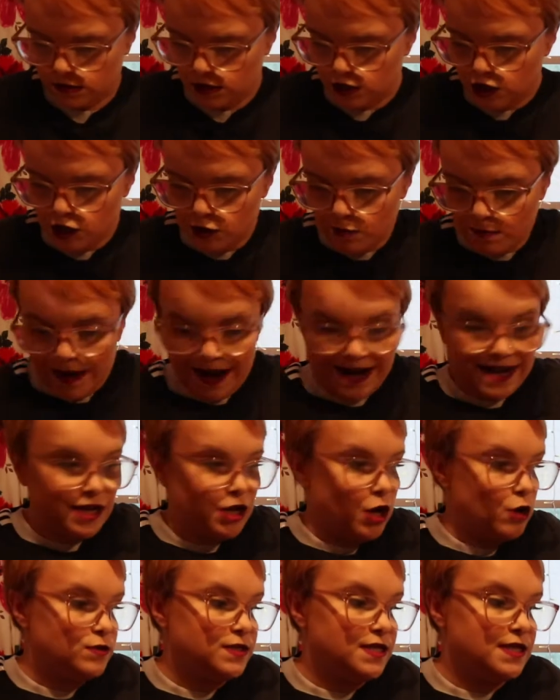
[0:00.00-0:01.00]
You may
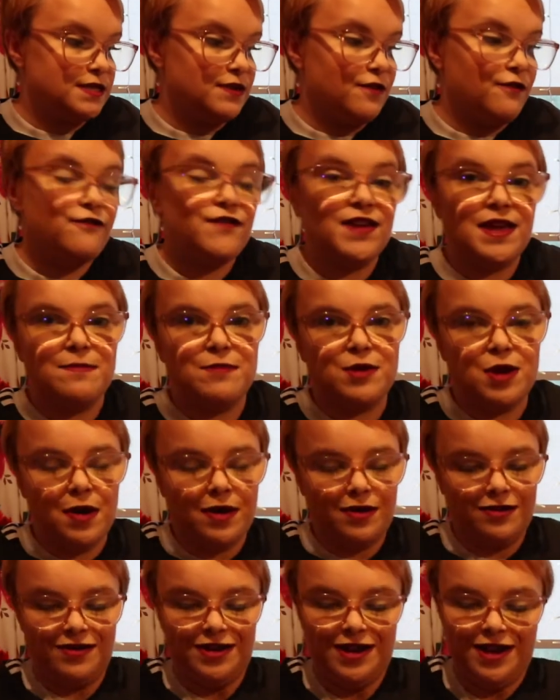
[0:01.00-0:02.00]
notice a theme
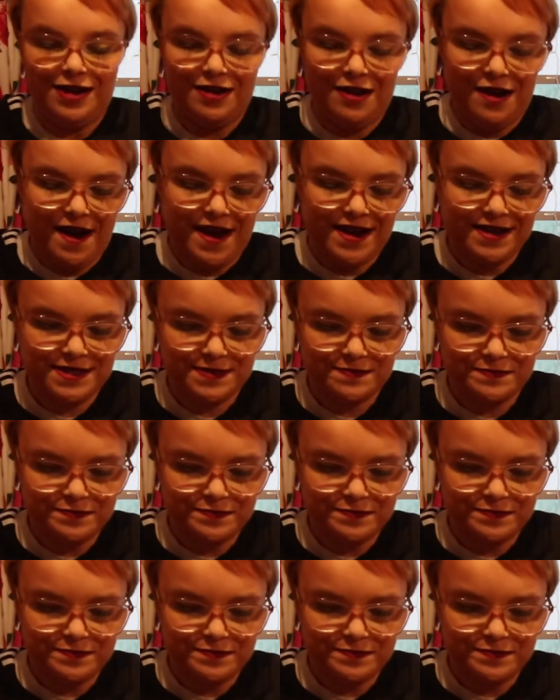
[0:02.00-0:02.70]
going on here, guys.